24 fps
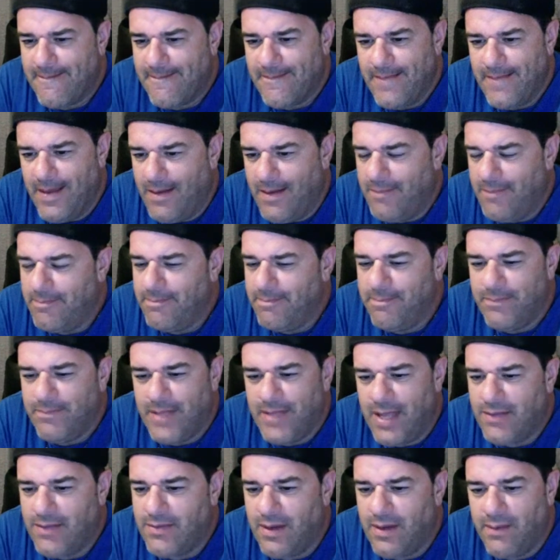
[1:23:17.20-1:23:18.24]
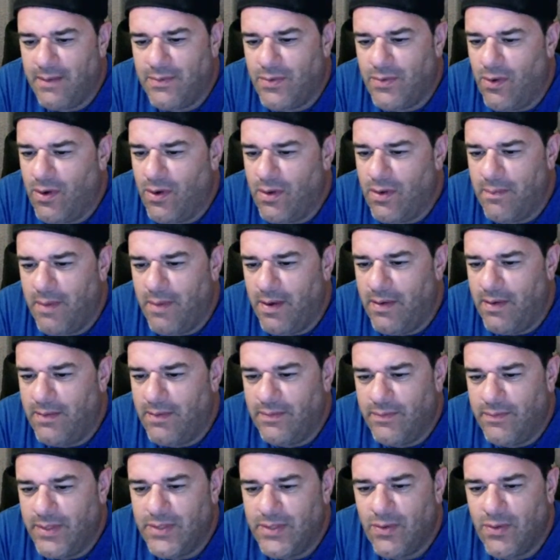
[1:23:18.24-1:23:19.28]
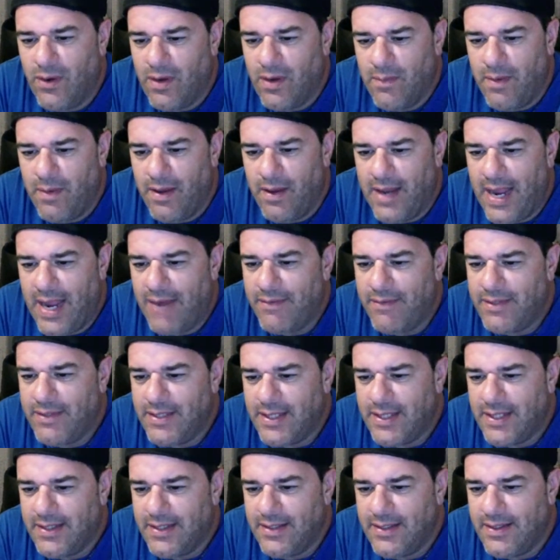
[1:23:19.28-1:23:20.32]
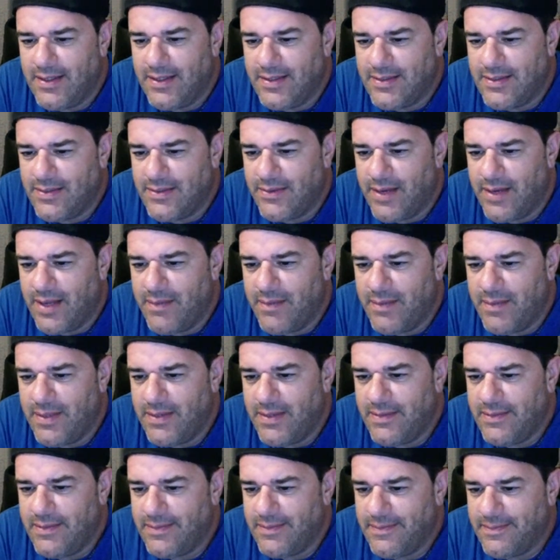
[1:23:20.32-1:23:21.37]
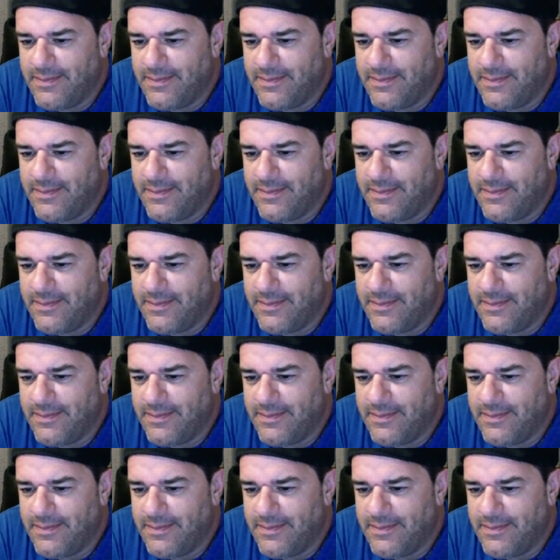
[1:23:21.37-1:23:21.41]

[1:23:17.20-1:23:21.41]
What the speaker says: Yep, that's what I'm talking about. We talk about everything in here. See what I mean?